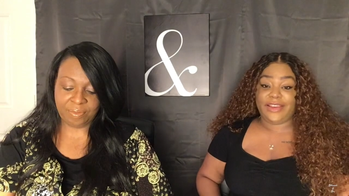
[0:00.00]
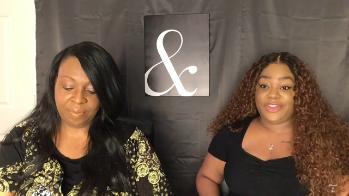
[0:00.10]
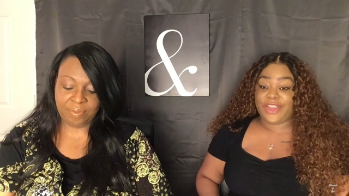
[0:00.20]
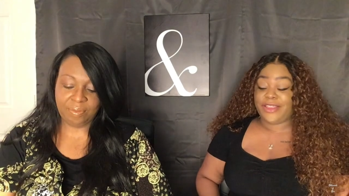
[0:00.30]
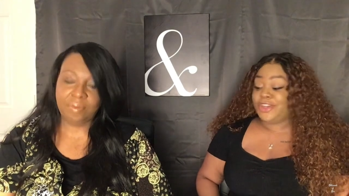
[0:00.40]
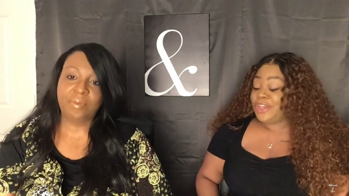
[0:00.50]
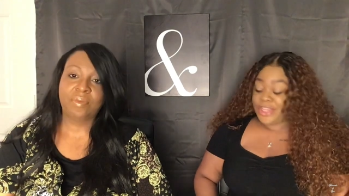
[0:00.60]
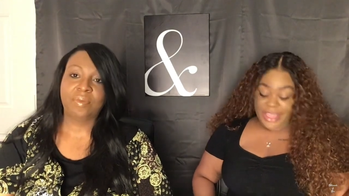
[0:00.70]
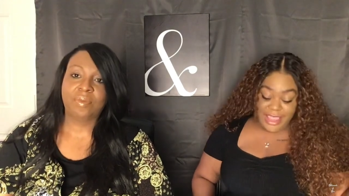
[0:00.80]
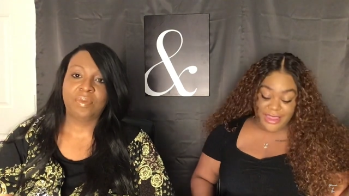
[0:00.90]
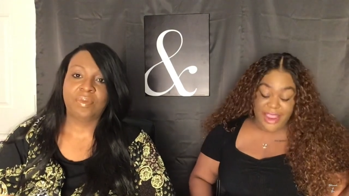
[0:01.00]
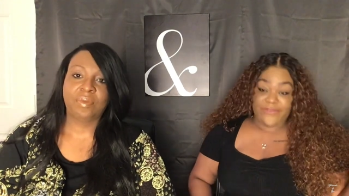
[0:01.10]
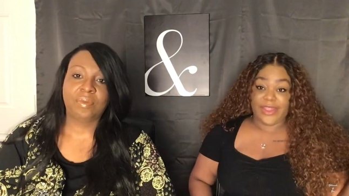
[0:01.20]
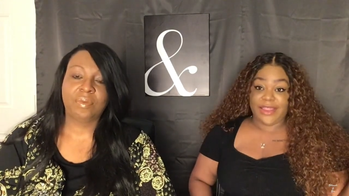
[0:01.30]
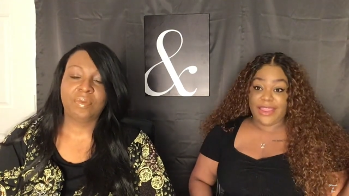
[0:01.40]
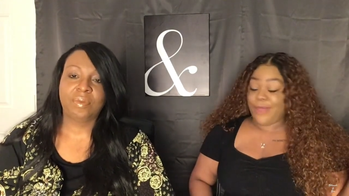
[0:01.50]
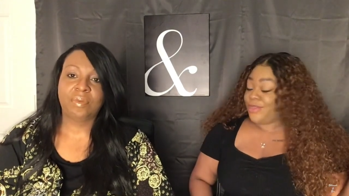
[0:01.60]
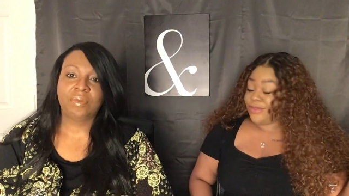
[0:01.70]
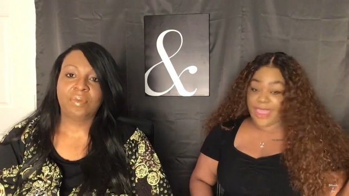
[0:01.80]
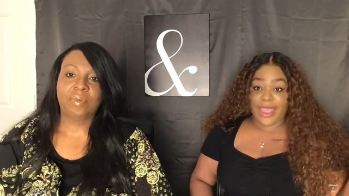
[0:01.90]
Speaker 1: each other, he's not feeling them,
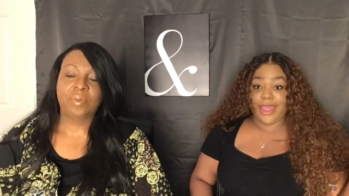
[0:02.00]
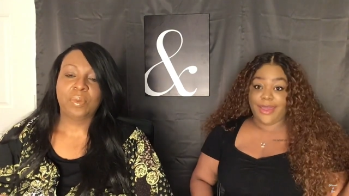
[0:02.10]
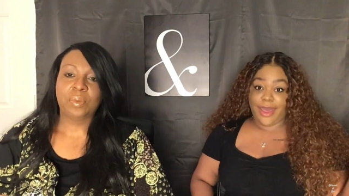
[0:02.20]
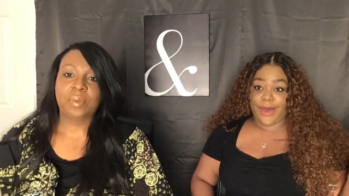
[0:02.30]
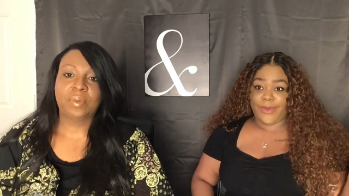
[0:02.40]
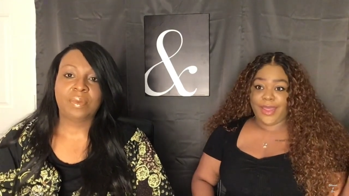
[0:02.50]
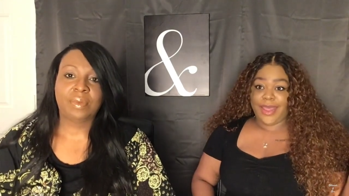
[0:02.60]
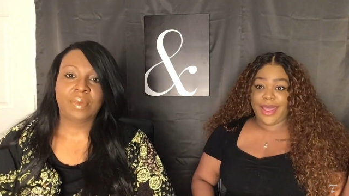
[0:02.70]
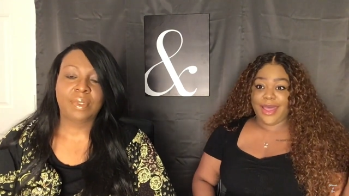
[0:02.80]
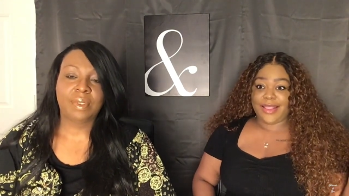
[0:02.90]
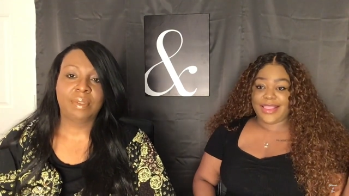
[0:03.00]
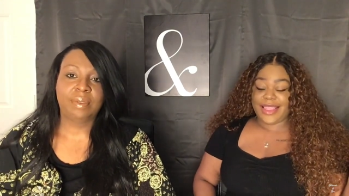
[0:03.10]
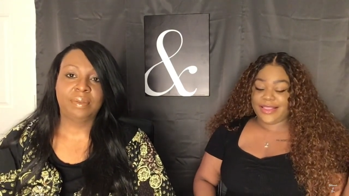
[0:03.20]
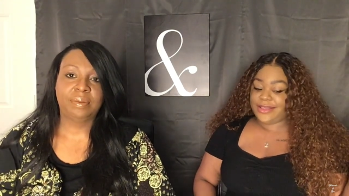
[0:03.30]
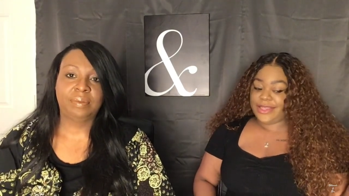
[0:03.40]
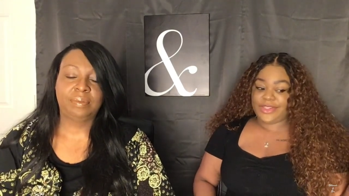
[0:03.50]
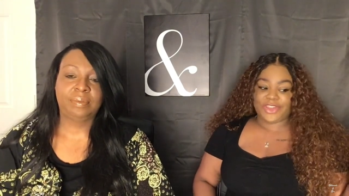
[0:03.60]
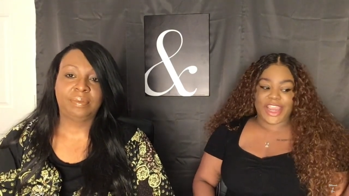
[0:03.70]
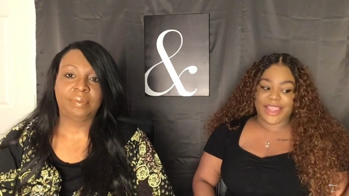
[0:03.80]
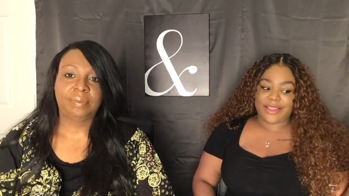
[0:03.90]
so they can go. I was like, see,
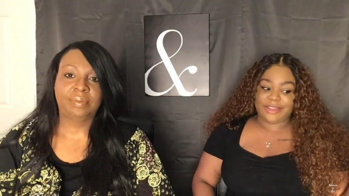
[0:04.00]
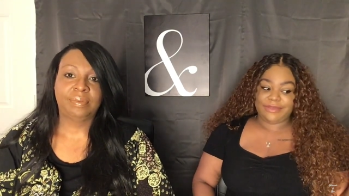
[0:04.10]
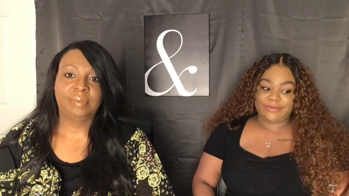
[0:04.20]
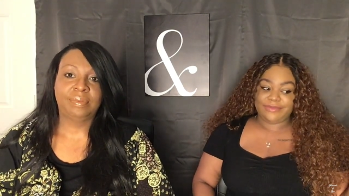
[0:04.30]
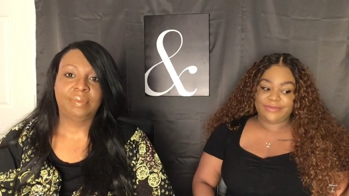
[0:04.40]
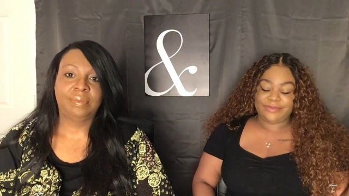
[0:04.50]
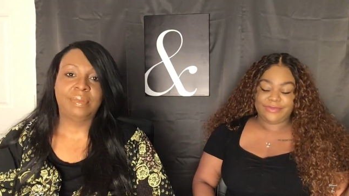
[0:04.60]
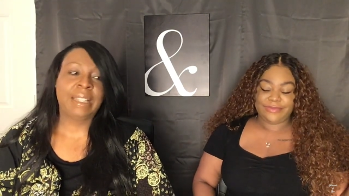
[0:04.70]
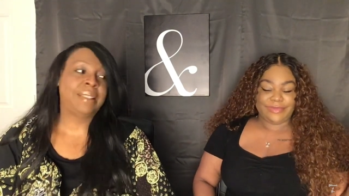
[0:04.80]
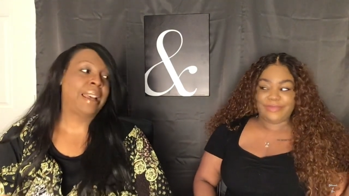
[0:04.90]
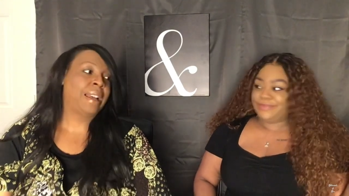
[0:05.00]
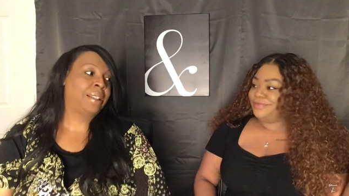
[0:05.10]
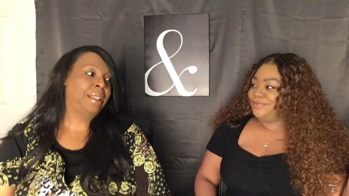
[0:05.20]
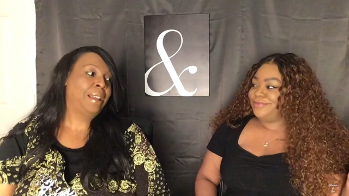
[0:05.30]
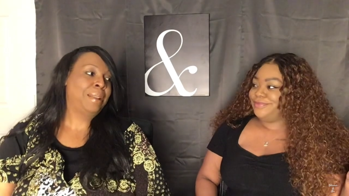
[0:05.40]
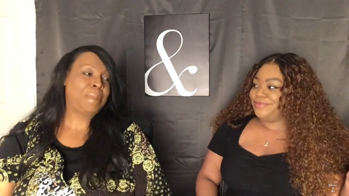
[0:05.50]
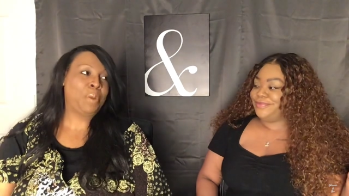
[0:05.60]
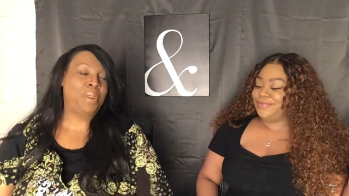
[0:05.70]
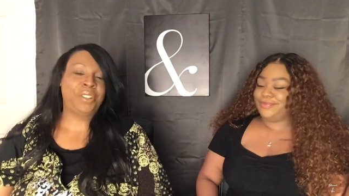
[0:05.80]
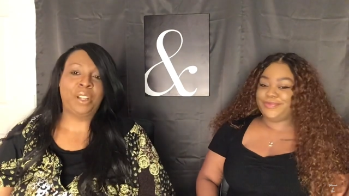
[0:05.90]
Dietrich. Exactly.
Speaker 2: I'm
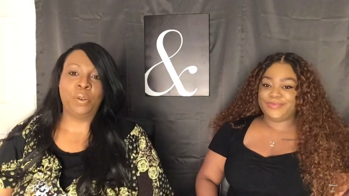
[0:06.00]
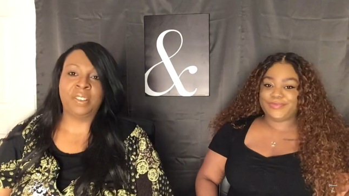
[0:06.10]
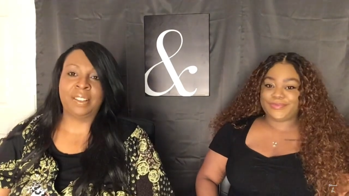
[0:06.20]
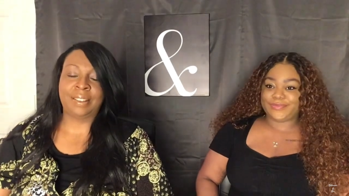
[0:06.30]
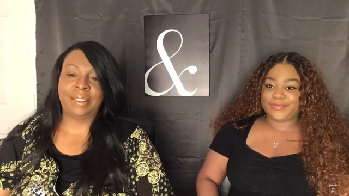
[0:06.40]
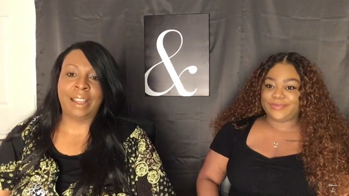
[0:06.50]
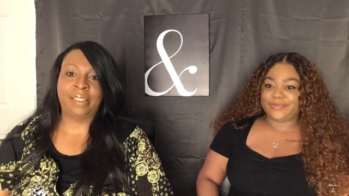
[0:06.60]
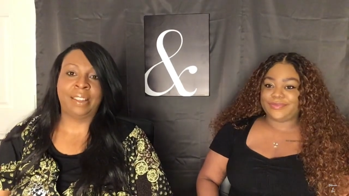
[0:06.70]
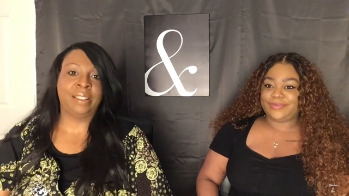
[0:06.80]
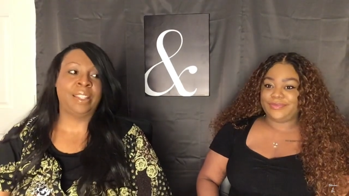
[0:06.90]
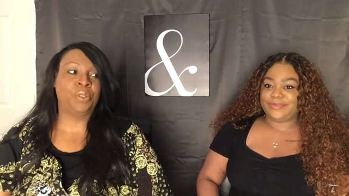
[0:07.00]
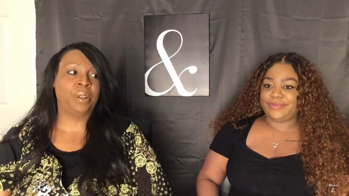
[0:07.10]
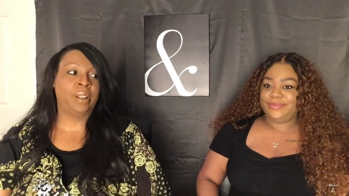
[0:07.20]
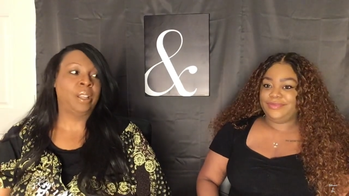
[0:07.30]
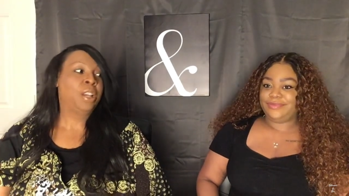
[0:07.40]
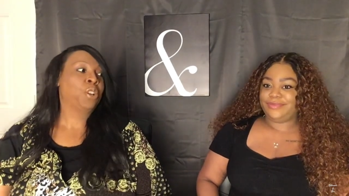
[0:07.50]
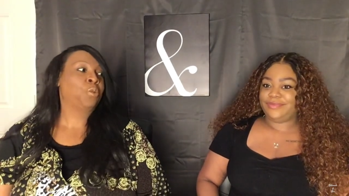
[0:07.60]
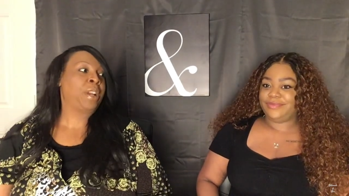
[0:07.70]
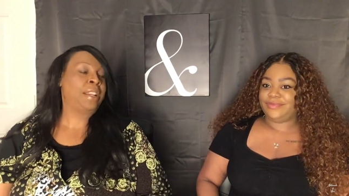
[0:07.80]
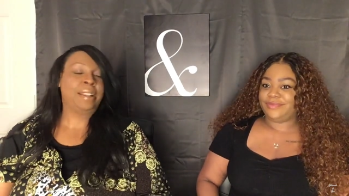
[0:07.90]
like, what show is this? This is not the Dietrich
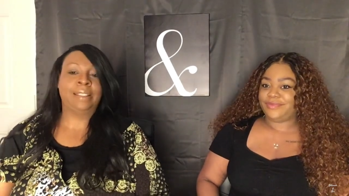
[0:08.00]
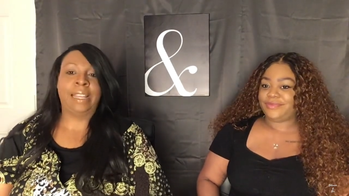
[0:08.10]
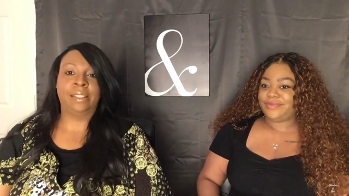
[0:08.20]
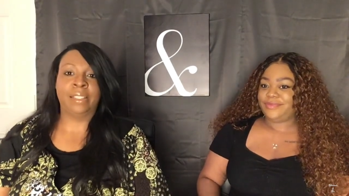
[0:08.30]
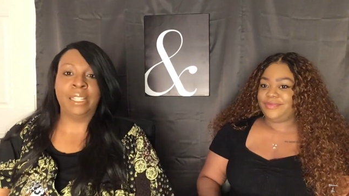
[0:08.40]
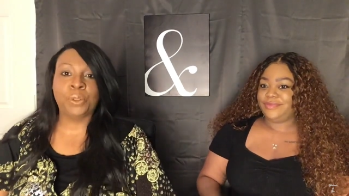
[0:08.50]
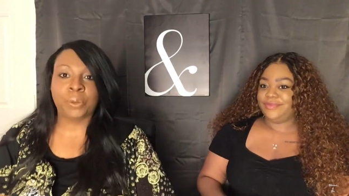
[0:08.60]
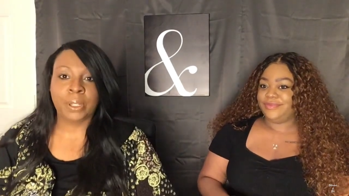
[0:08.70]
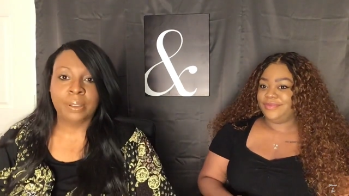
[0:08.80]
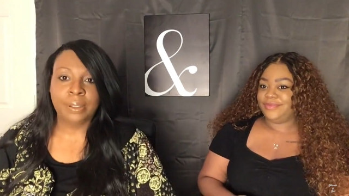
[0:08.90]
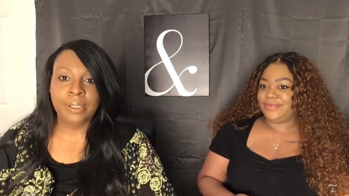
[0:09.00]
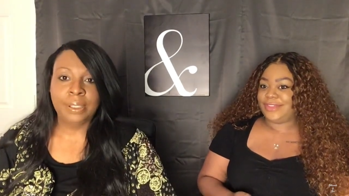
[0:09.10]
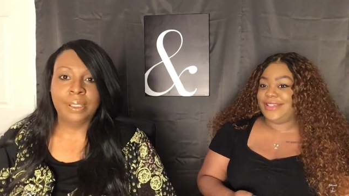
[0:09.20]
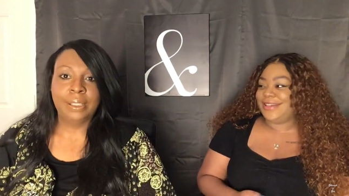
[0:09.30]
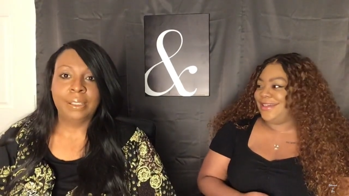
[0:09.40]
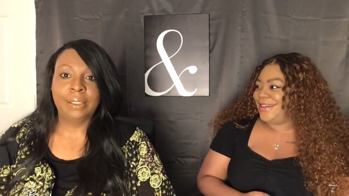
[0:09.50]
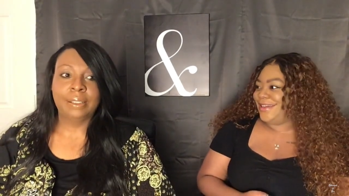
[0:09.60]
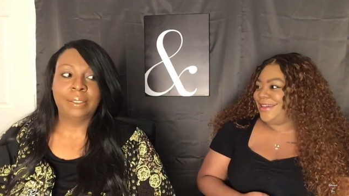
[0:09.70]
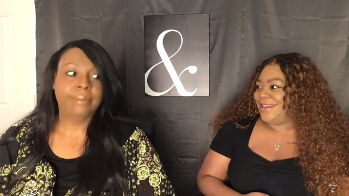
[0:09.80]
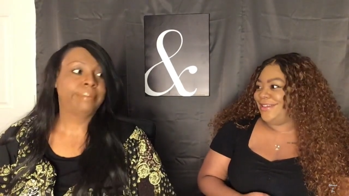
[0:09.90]
Ready to Date Dietrich.
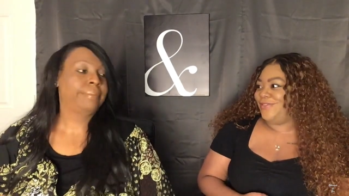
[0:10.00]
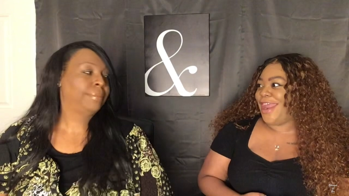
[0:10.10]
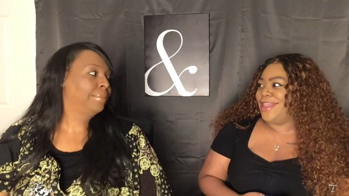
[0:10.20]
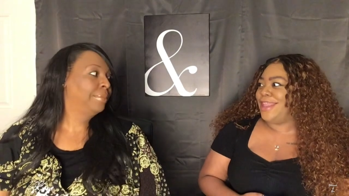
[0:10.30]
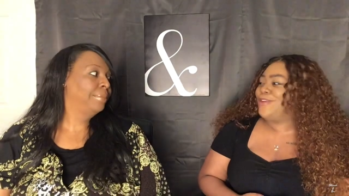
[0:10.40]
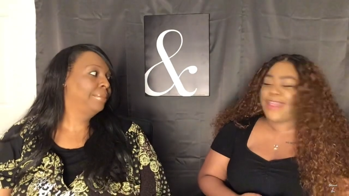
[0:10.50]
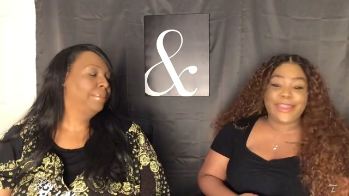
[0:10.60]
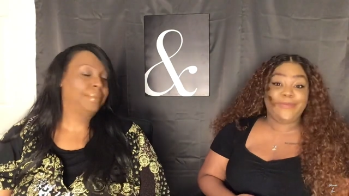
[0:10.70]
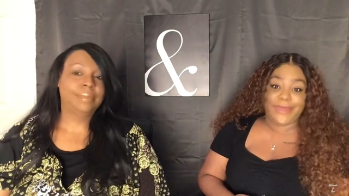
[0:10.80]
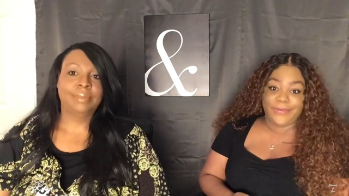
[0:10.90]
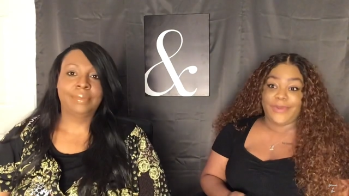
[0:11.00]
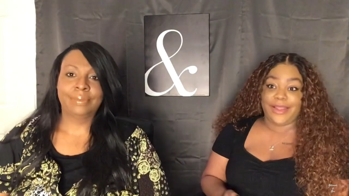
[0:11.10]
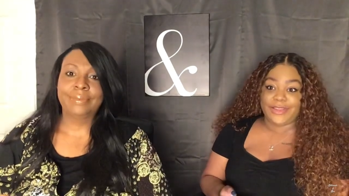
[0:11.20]
Speaker 1: Right. There's other people on